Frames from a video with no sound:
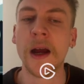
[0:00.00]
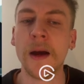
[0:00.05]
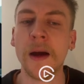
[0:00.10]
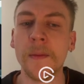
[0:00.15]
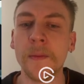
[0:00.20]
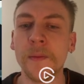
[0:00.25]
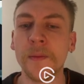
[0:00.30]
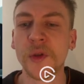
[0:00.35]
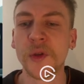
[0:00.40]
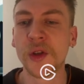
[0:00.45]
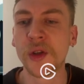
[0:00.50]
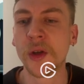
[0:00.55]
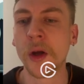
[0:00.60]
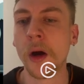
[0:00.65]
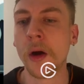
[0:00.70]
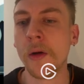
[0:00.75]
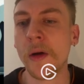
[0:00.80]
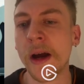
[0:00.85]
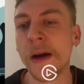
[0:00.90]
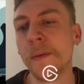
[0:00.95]
So
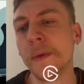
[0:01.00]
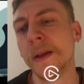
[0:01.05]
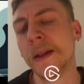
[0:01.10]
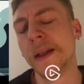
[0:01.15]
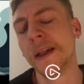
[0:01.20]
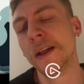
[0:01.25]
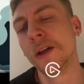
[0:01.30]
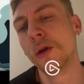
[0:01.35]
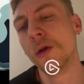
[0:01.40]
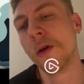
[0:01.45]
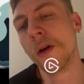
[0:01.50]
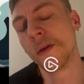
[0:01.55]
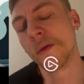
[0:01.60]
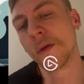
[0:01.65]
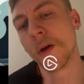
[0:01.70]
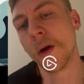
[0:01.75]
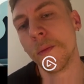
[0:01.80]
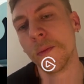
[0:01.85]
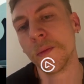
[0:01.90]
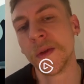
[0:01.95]
everything you learn
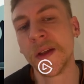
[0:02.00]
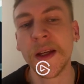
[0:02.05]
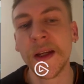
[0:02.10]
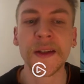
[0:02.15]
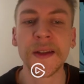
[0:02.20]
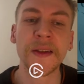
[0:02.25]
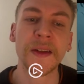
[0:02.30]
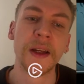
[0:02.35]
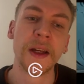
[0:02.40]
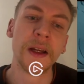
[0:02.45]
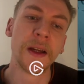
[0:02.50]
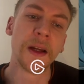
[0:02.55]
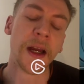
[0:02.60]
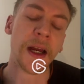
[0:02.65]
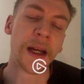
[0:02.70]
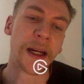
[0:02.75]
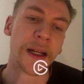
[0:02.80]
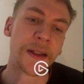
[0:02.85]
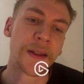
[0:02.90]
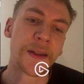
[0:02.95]
from this
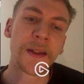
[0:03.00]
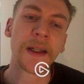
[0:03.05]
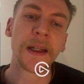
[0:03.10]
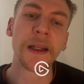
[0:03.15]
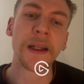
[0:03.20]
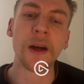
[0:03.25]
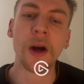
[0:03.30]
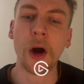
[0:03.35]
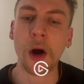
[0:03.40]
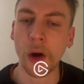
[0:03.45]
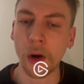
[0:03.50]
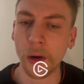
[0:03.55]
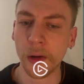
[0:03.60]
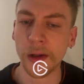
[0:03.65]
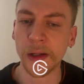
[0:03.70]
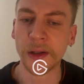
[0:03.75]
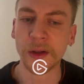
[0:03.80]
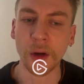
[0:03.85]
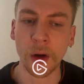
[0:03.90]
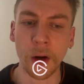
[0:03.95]
against Diggy Hole
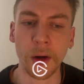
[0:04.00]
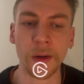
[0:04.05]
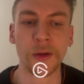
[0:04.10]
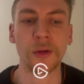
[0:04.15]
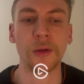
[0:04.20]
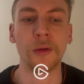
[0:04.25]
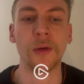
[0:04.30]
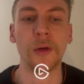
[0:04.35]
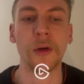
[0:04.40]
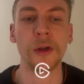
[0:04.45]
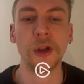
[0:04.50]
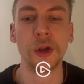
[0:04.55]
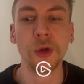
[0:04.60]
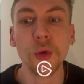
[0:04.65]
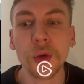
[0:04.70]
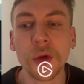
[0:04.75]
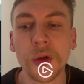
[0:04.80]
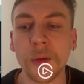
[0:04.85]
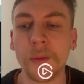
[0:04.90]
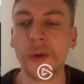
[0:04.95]
is also
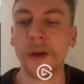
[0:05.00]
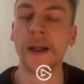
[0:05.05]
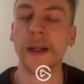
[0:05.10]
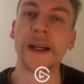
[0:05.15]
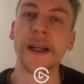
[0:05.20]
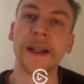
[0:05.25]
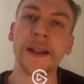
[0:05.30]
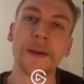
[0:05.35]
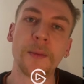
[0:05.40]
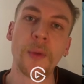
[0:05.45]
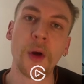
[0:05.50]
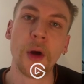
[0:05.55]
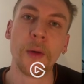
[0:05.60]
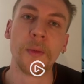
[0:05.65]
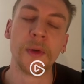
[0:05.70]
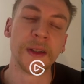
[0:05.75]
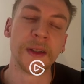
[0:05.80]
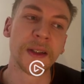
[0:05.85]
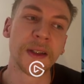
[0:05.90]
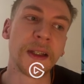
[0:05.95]
usable against
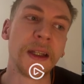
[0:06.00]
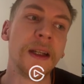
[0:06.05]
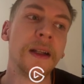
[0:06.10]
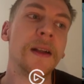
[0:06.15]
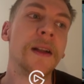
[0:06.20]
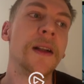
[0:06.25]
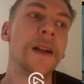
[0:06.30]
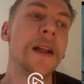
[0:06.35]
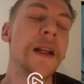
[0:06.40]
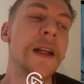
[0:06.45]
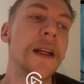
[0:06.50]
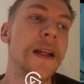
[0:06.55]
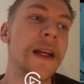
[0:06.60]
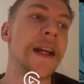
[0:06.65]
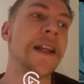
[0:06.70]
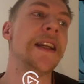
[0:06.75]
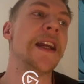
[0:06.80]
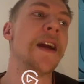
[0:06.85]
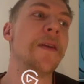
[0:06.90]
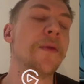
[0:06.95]
Purple Steel,
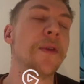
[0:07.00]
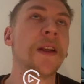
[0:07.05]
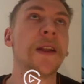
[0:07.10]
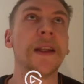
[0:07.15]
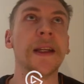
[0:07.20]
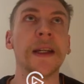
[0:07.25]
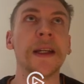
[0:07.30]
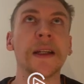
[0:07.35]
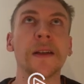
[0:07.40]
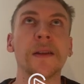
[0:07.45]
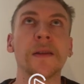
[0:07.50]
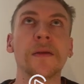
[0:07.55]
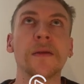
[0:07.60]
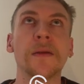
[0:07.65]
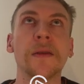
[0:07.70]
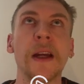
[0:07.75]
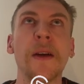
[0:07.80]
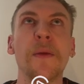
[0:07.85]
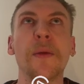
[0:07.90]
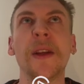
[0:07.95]
and everything
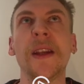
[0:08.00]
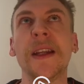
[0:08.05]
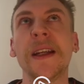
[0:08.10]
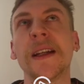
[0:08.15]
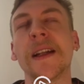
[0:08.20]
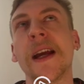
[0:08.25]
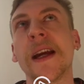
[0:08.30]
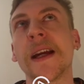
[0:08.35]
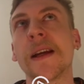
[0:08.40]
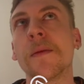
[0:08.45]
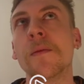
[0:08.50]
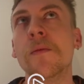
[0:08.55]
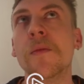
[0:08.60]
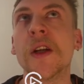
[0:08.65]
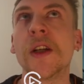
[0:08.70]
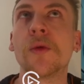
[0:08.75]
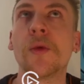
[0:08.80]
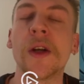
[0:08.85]
like mid-range